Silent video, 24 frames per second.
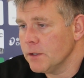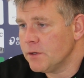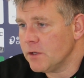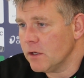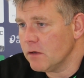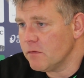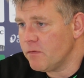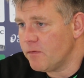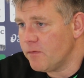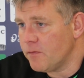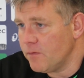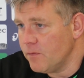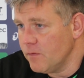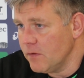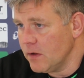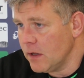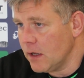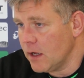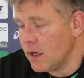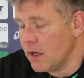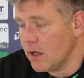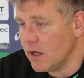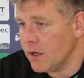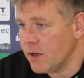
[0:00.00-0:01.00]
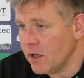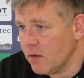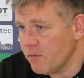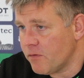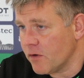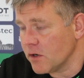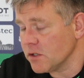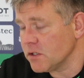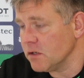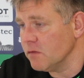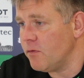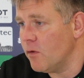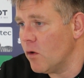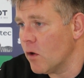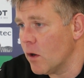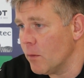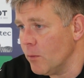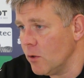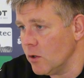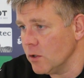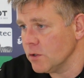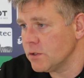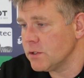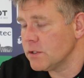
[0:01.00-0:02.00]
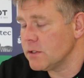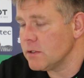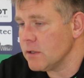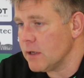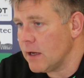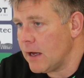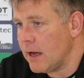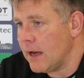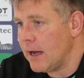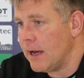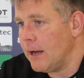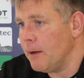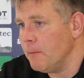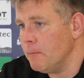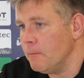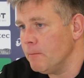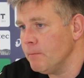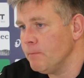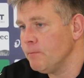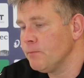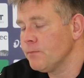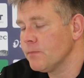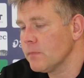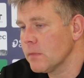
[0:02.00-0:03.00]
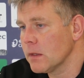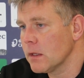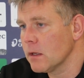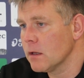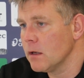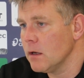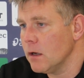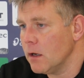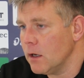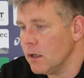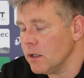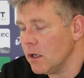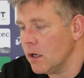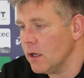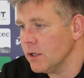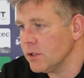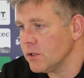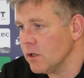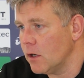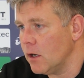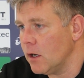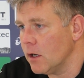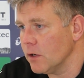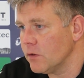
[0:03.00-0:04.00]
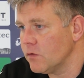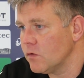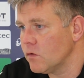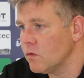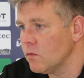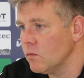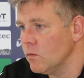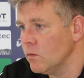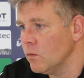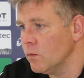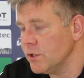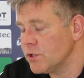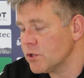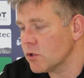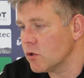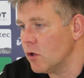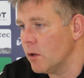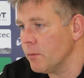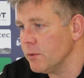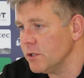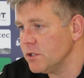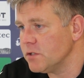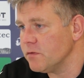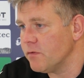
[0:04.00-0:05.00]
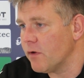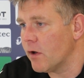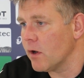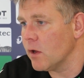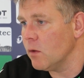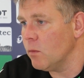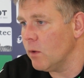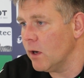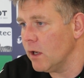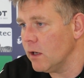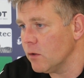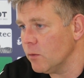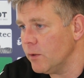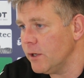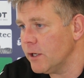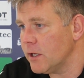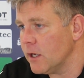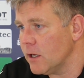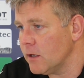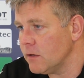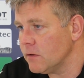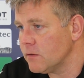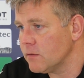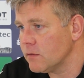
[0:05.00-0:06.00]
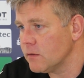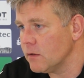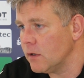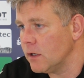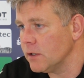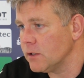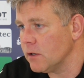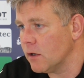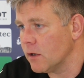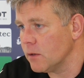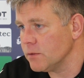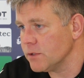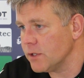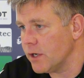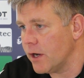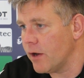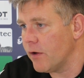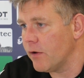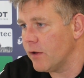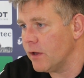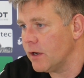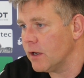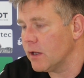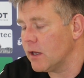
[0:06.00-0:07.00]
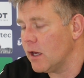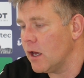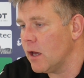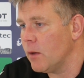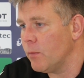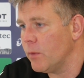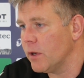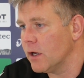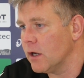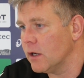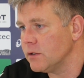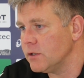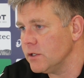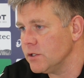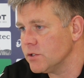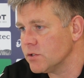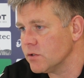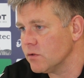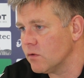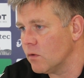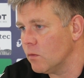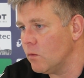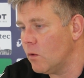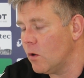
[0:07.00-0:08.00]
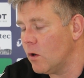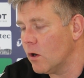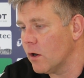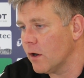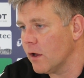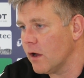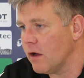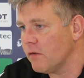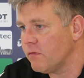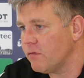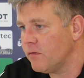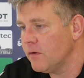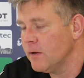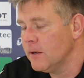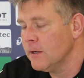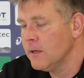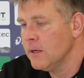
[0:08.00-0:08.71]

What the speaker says: think first and foremost, I thought we scrummaged very well the weekend. I thought it was an area of the game we got decent reward off,